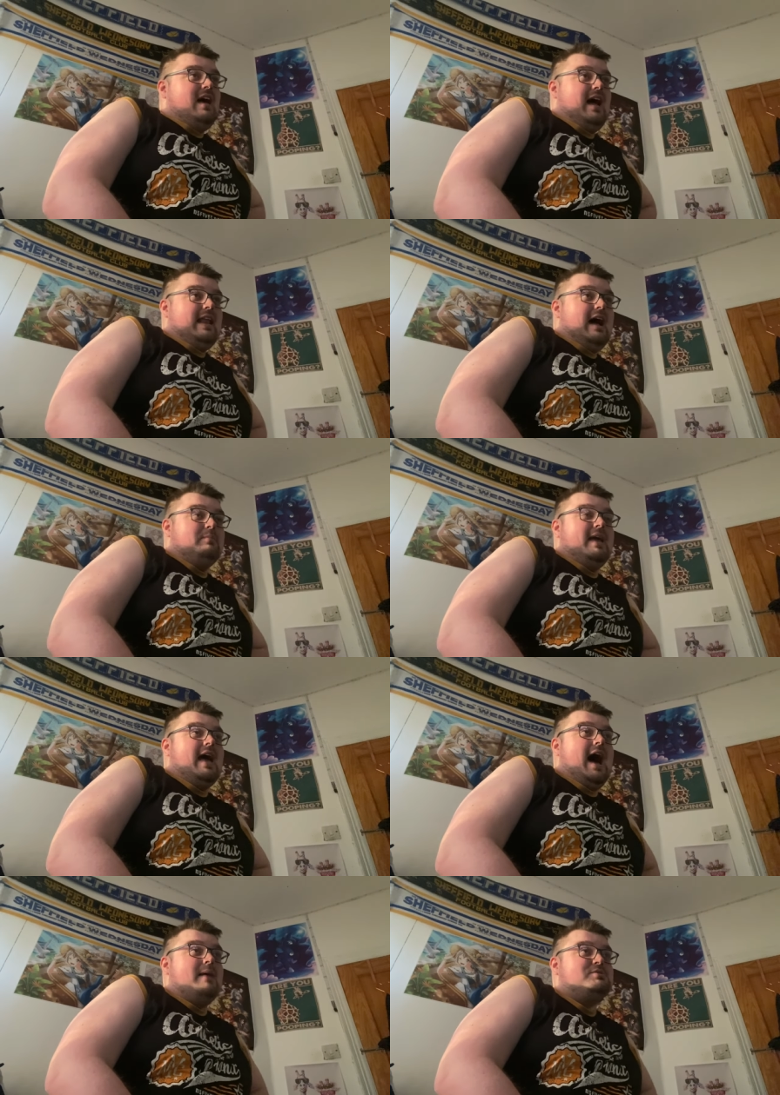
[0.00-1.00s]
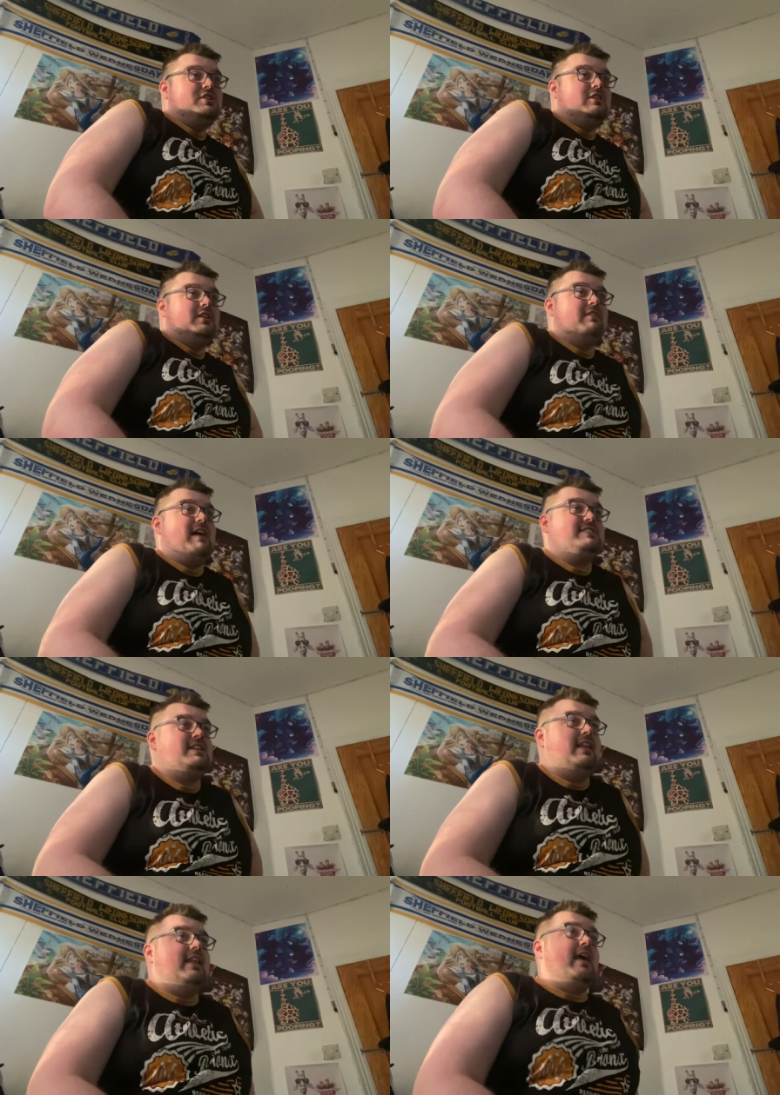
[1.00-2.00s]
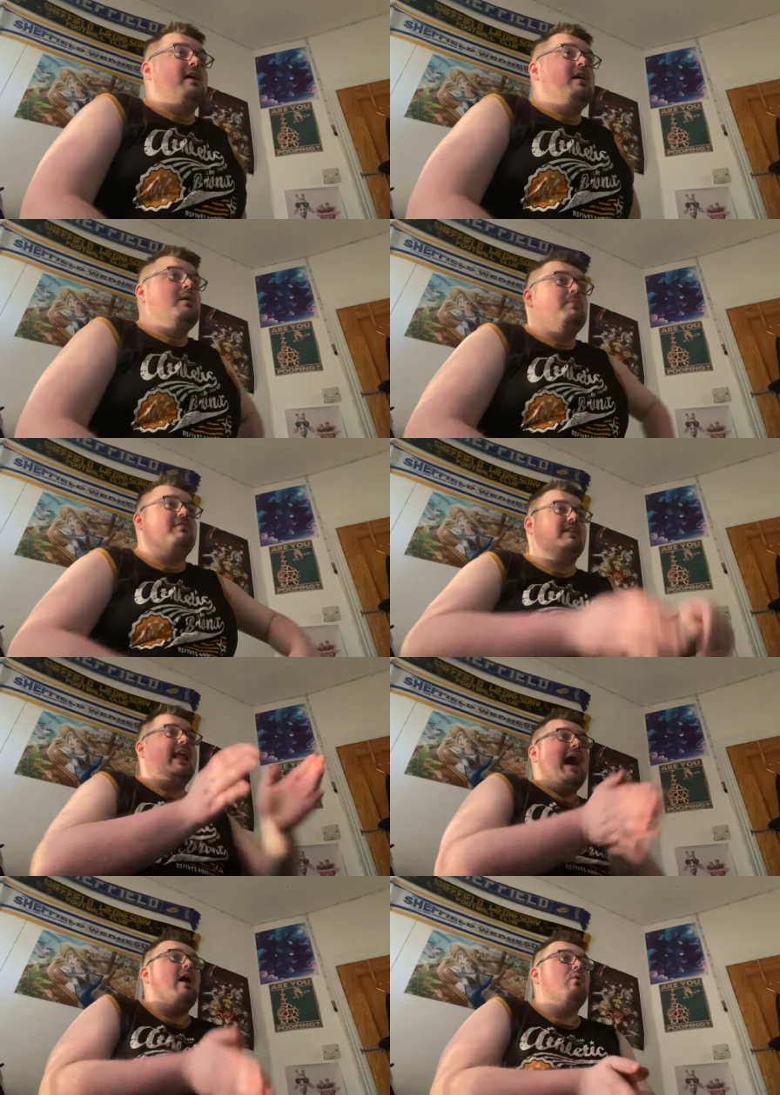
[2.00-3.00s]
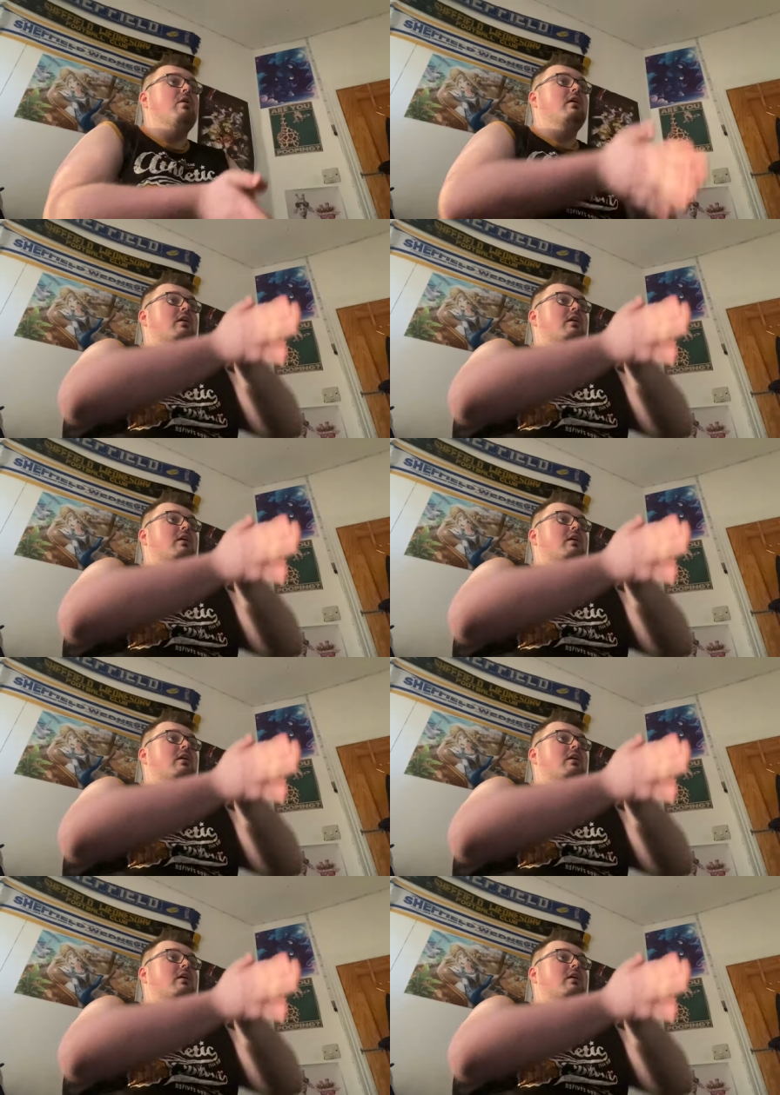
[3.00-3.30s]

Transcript: and I'd be absolutely invested in it. But for now,